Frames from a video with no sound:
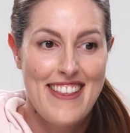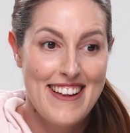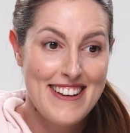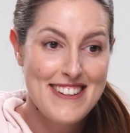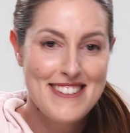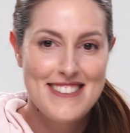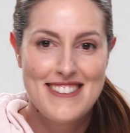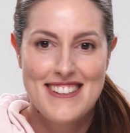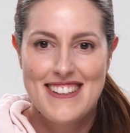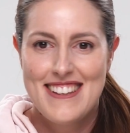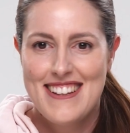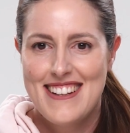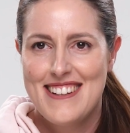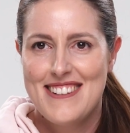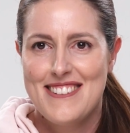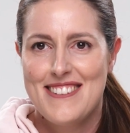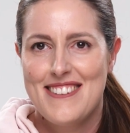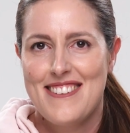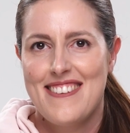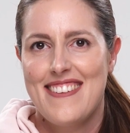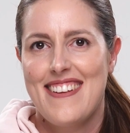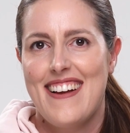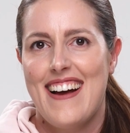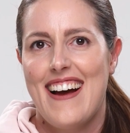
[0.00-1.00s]
That's the
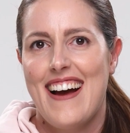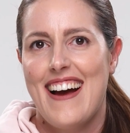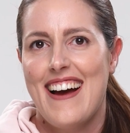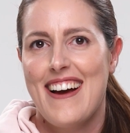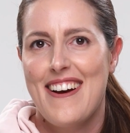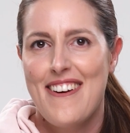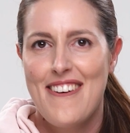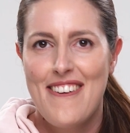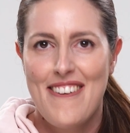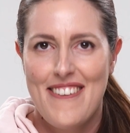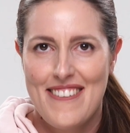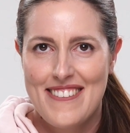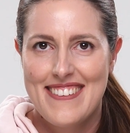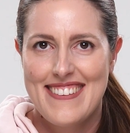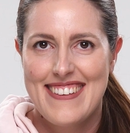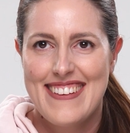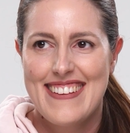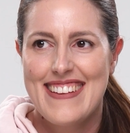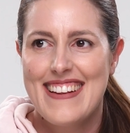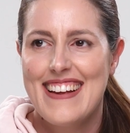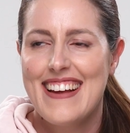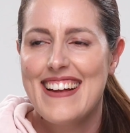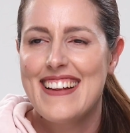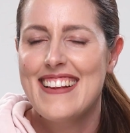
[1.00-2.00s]
reason I
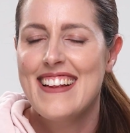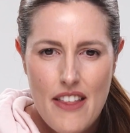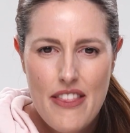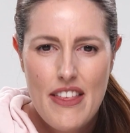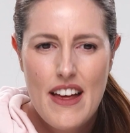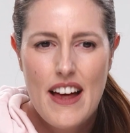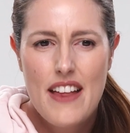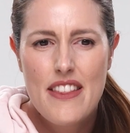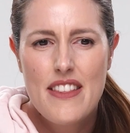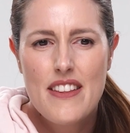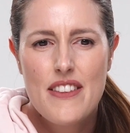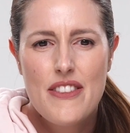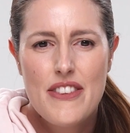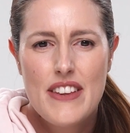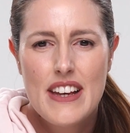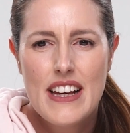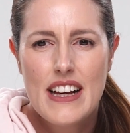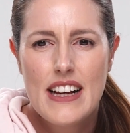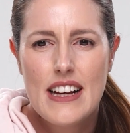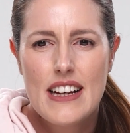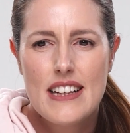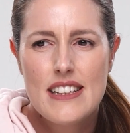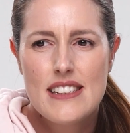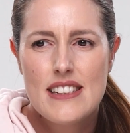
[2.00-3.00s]
wanted it. The other
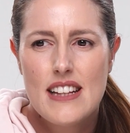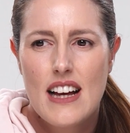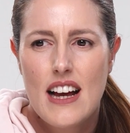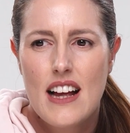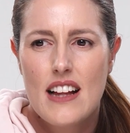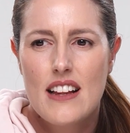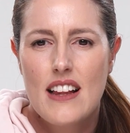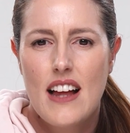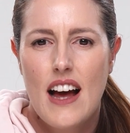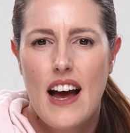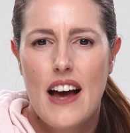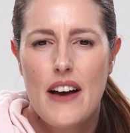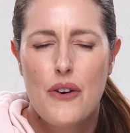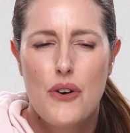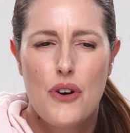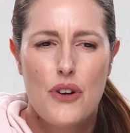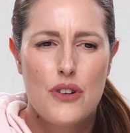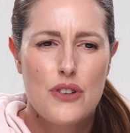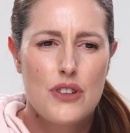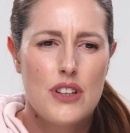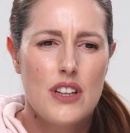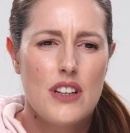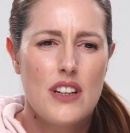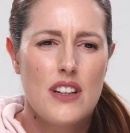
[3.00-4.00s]
thing is that I
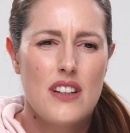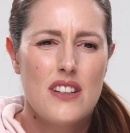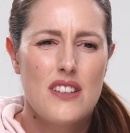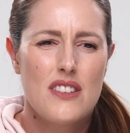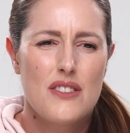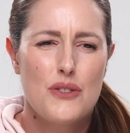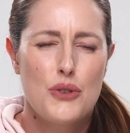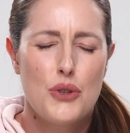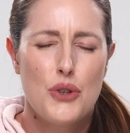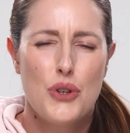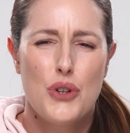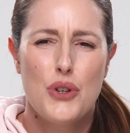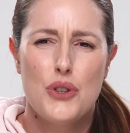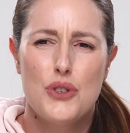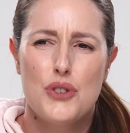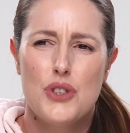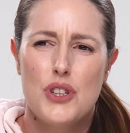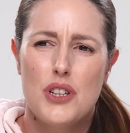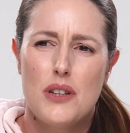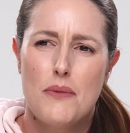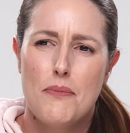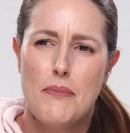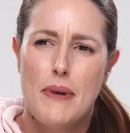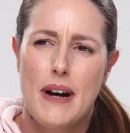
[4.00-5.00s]
wanted to use
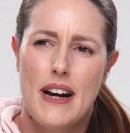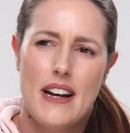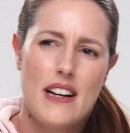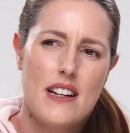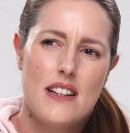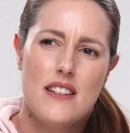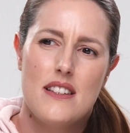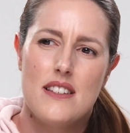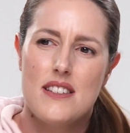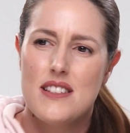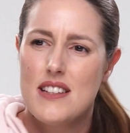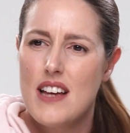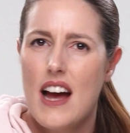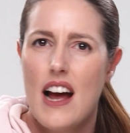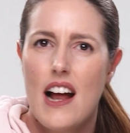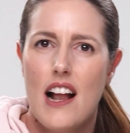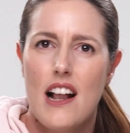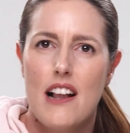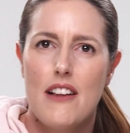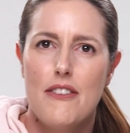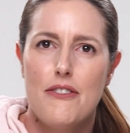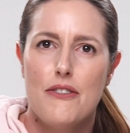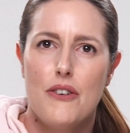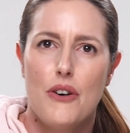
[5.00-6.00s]
it by
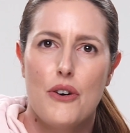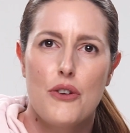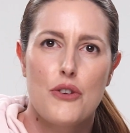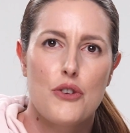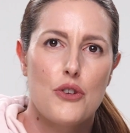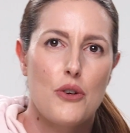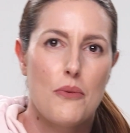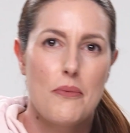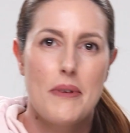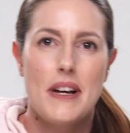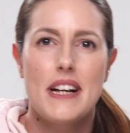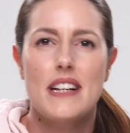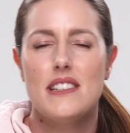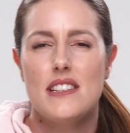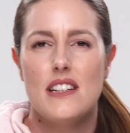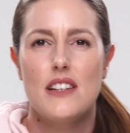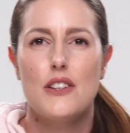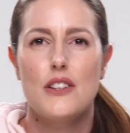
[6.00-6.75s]
itself or to mix